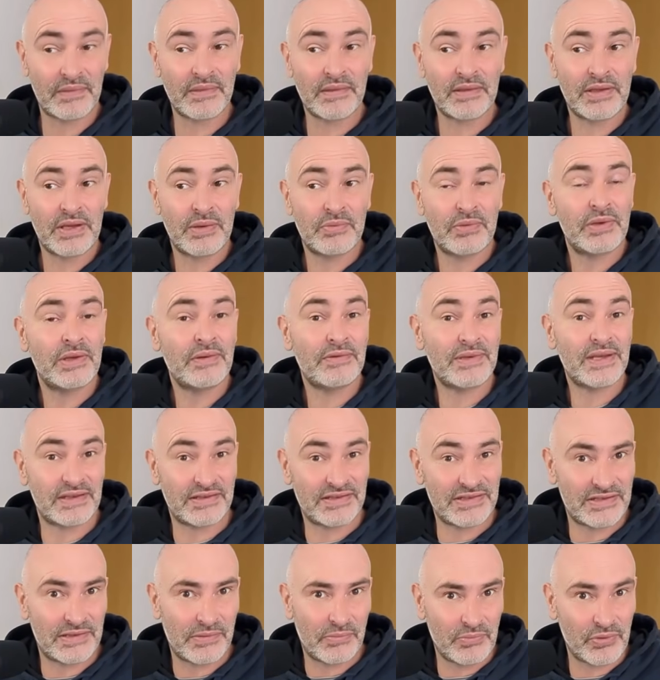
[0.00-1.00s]
Get rid of that
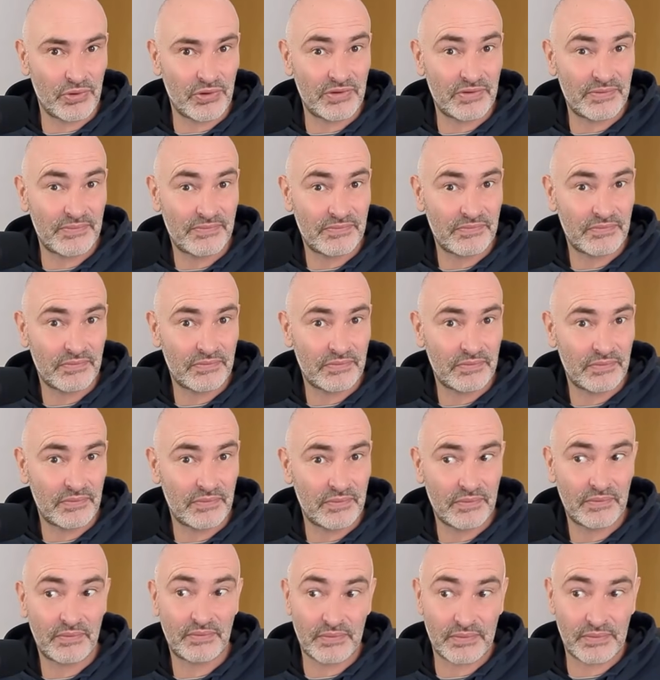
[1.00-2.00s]
c pawn.
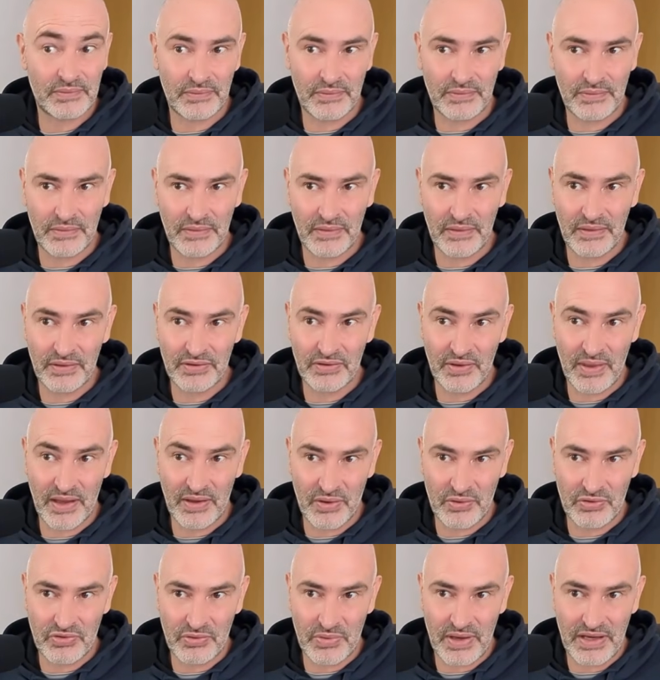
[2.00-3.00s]
So I
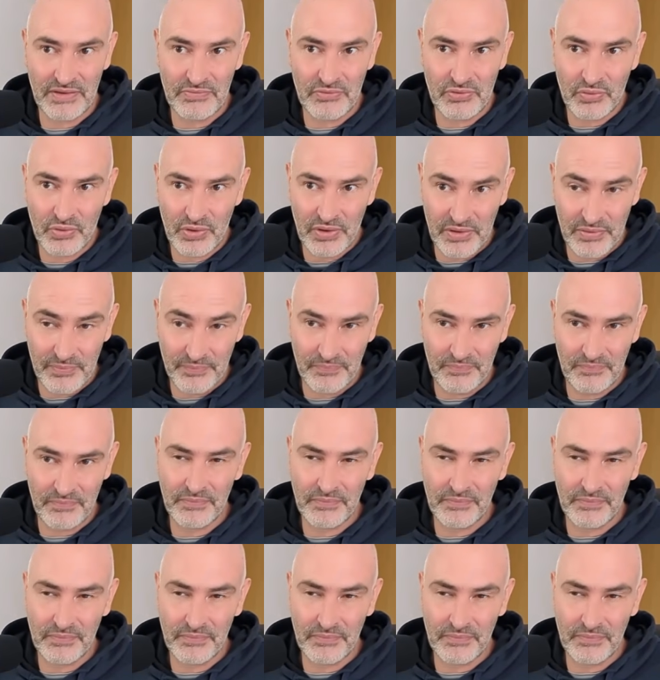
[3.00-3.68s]
go to a4.